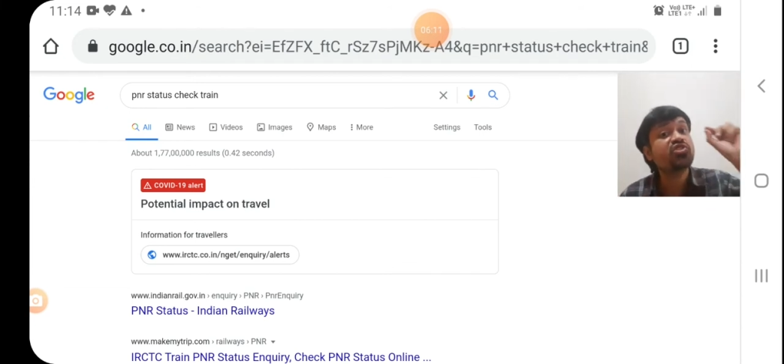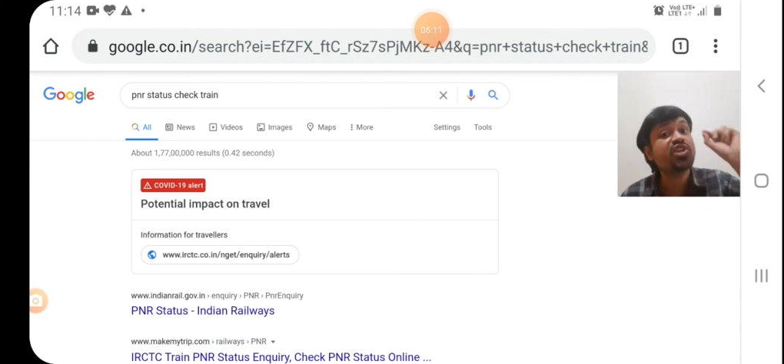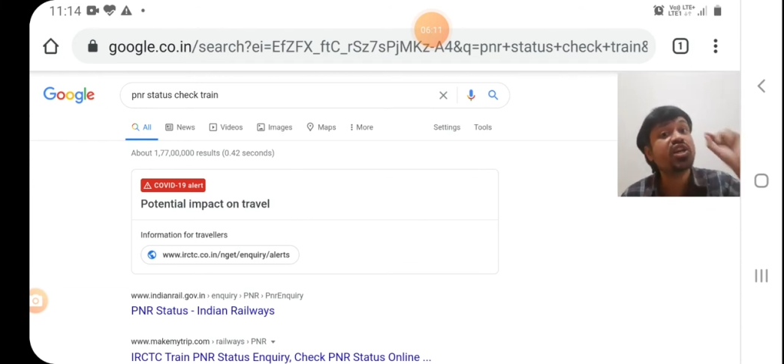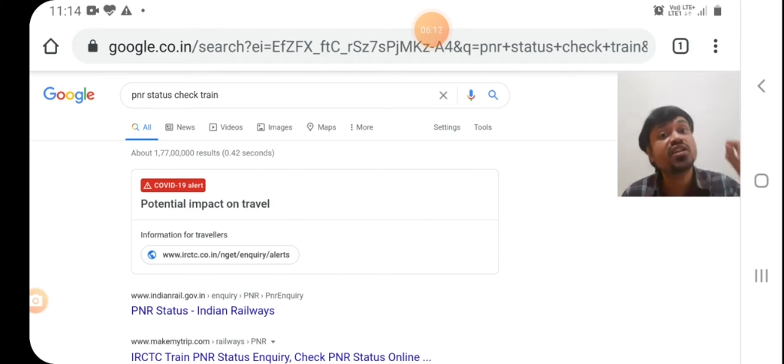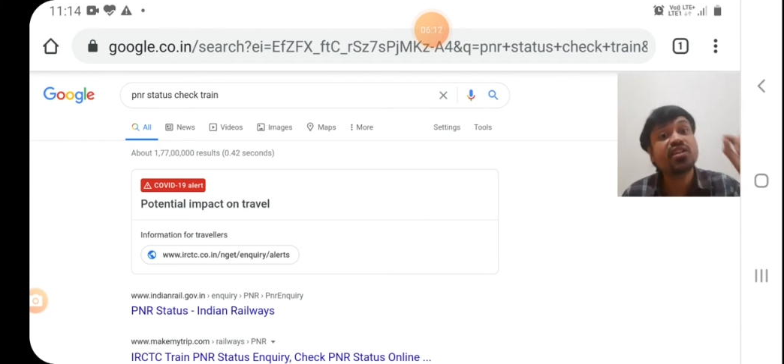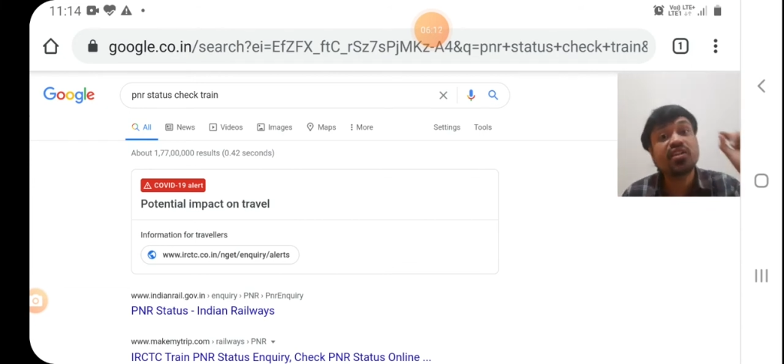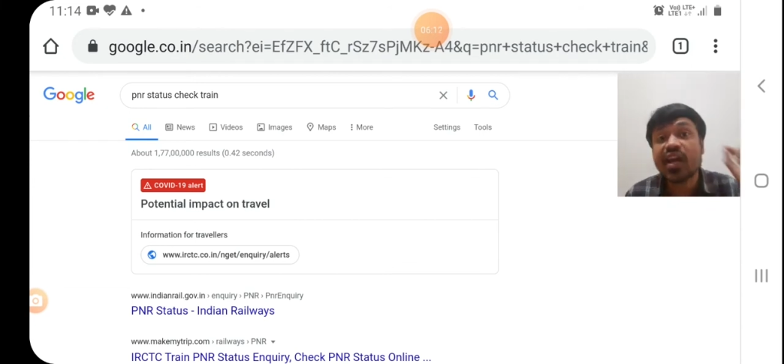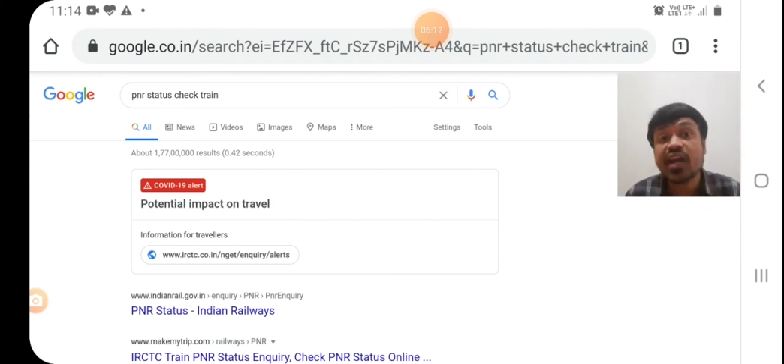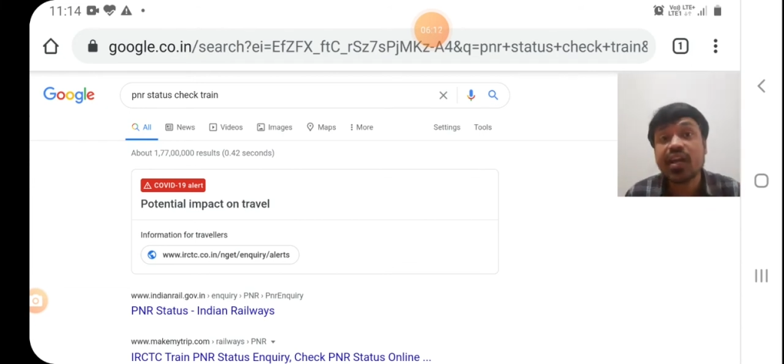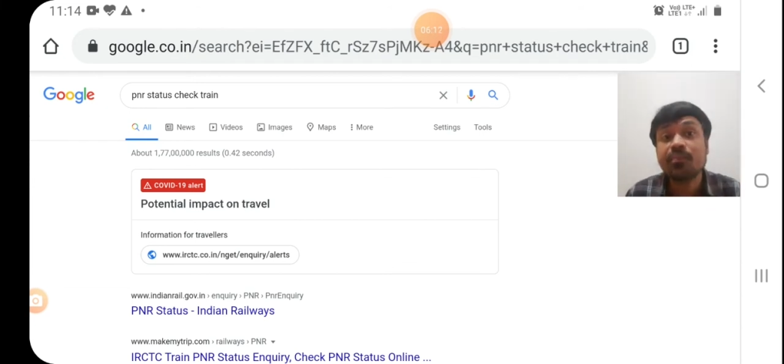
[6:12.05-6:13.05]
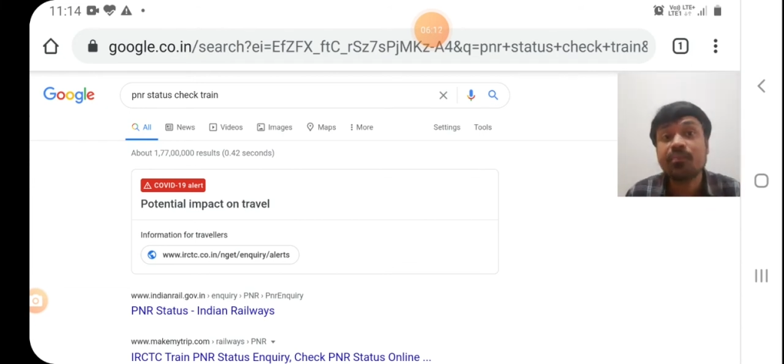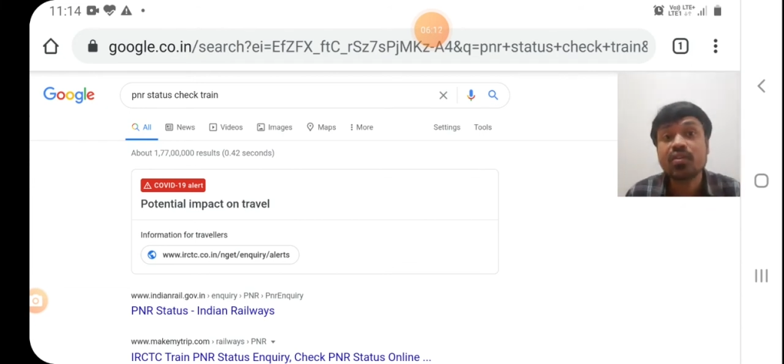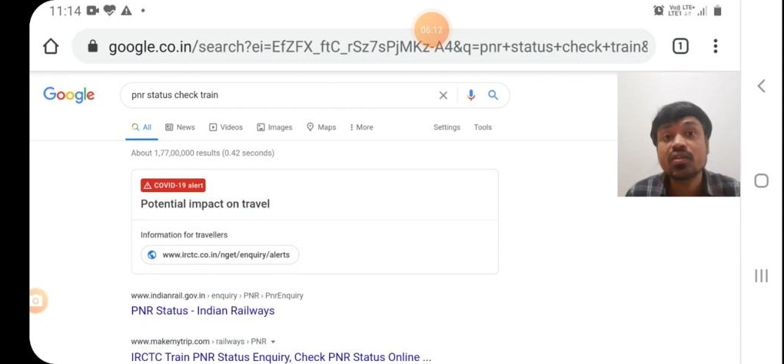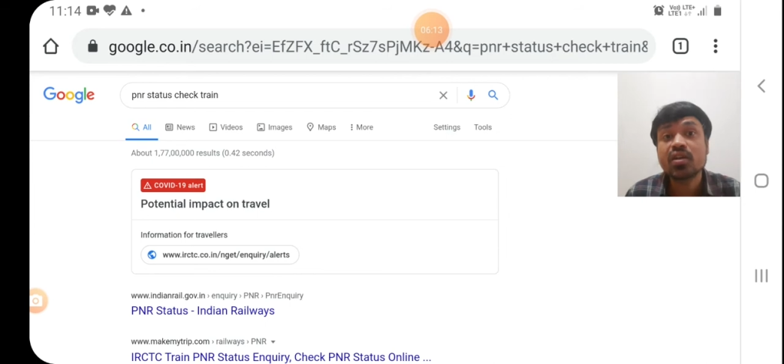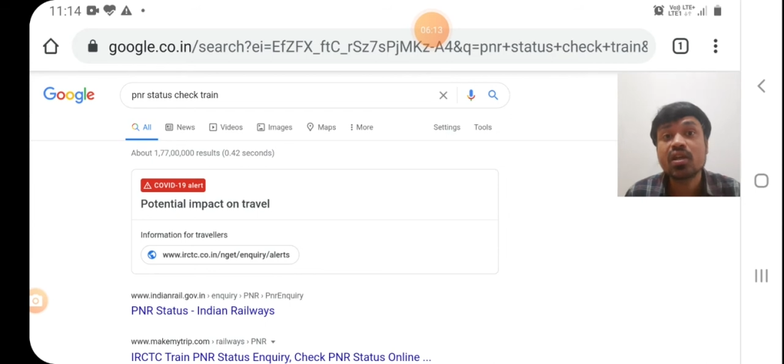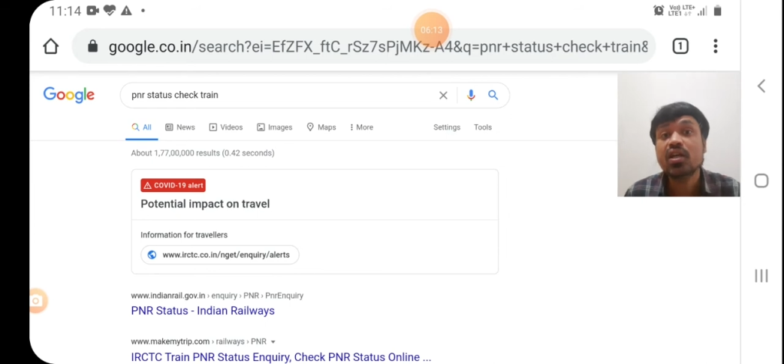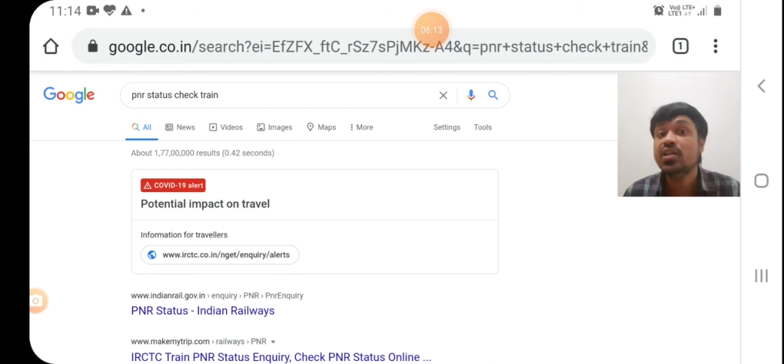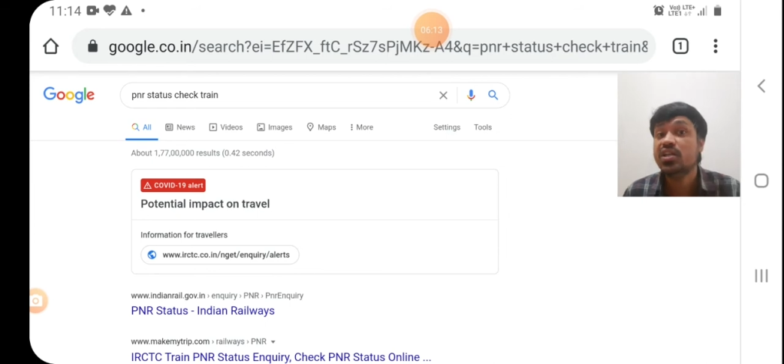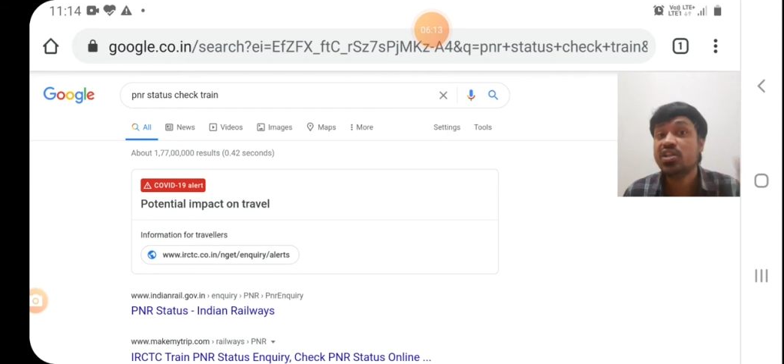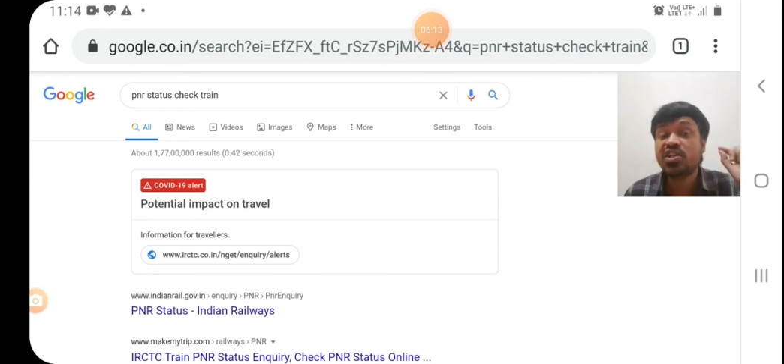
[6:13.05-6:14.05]
check train?
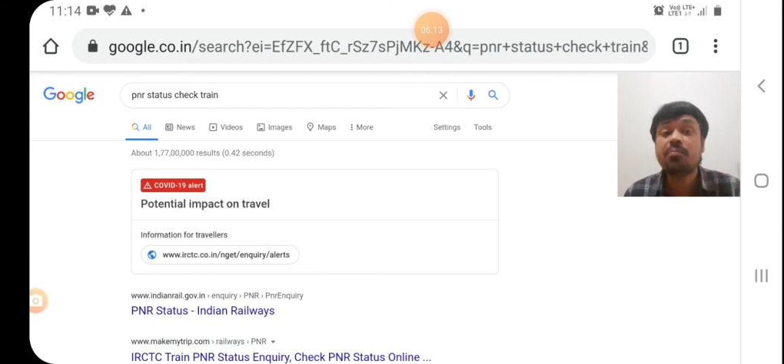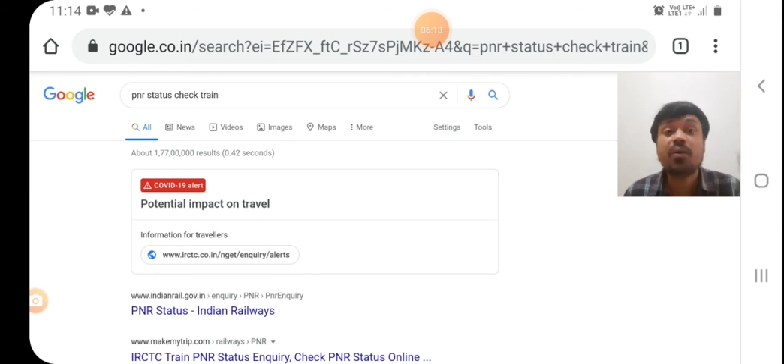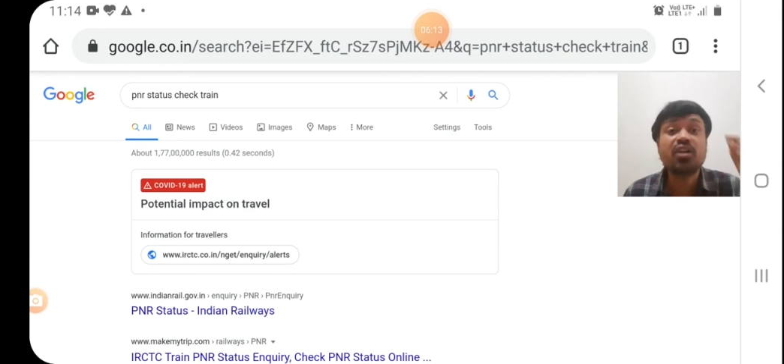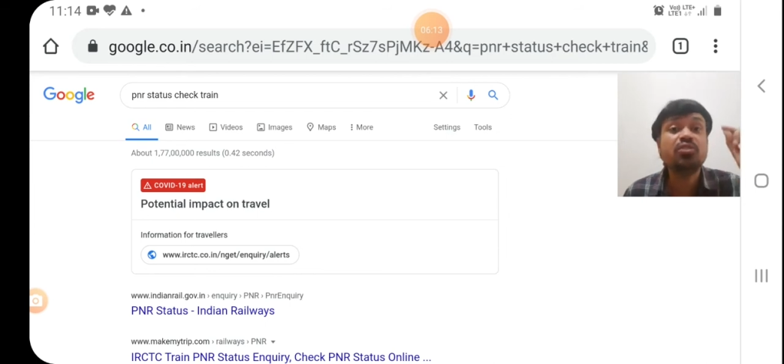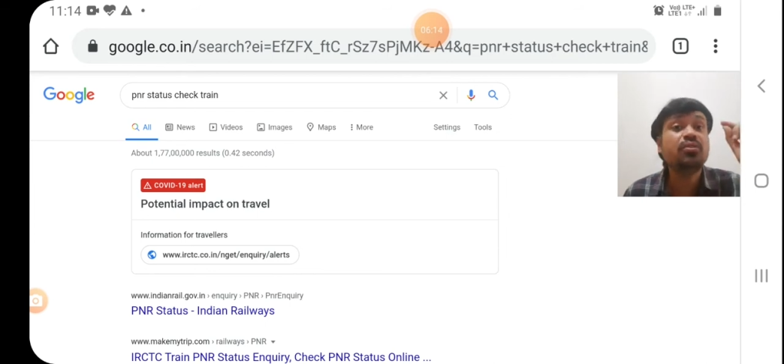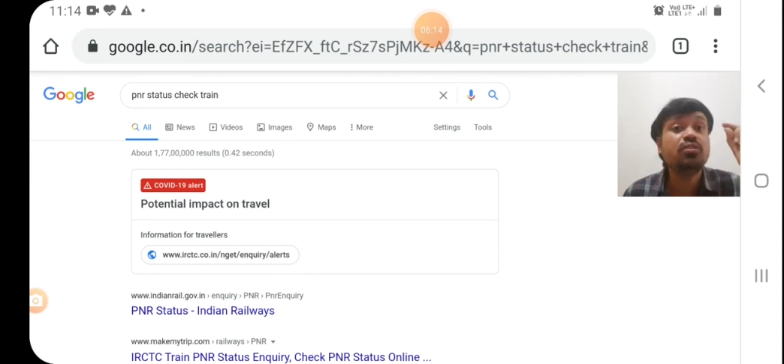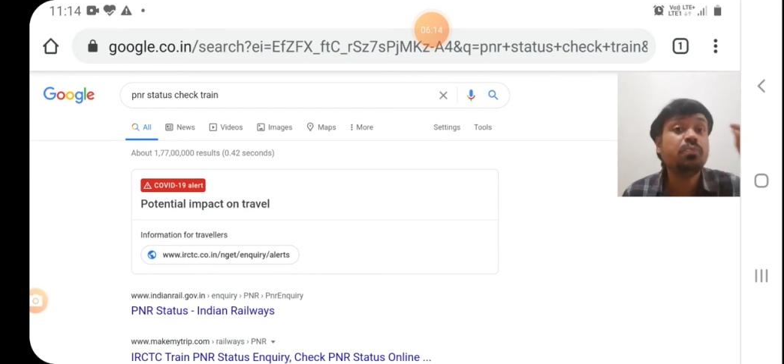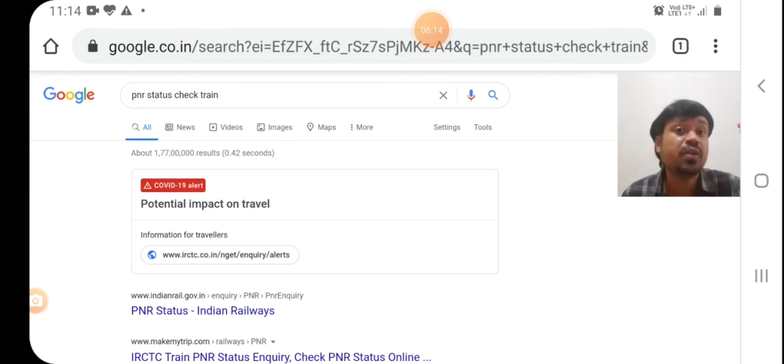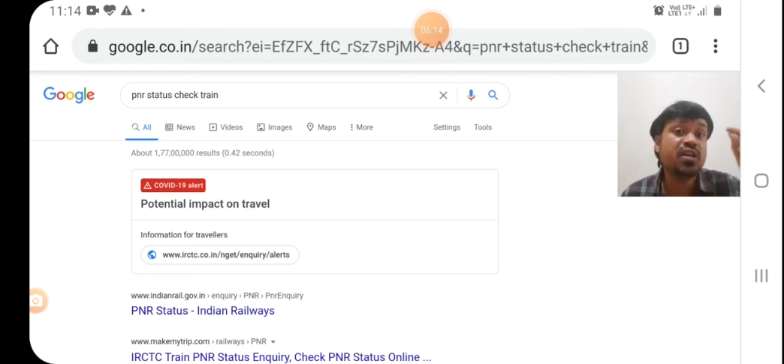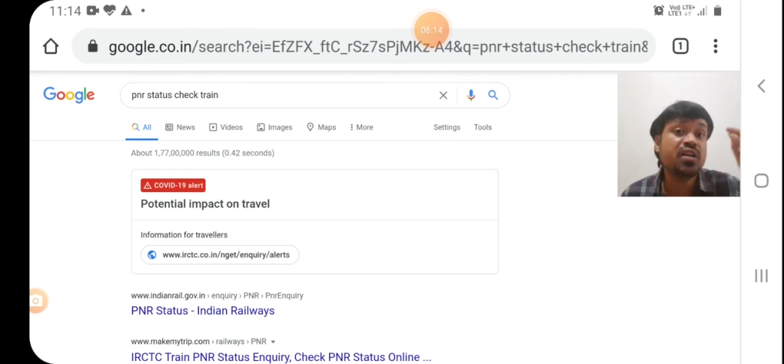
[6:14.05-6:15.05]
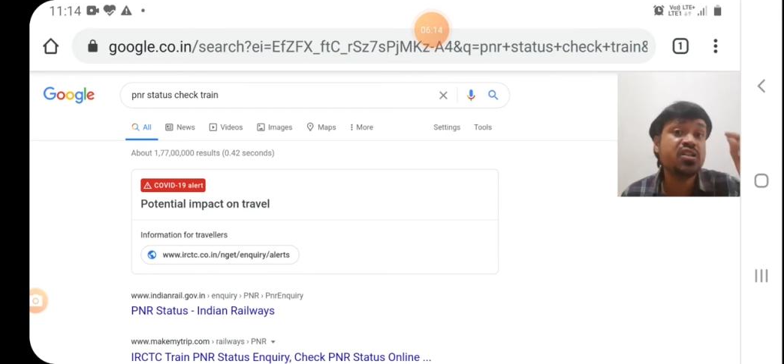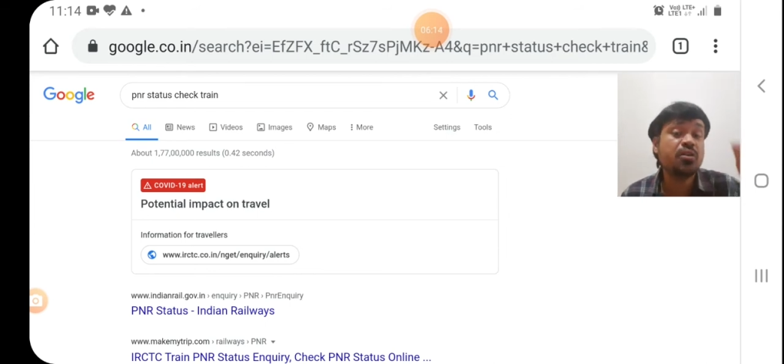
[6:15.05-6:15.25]
Is it possible to PNR status?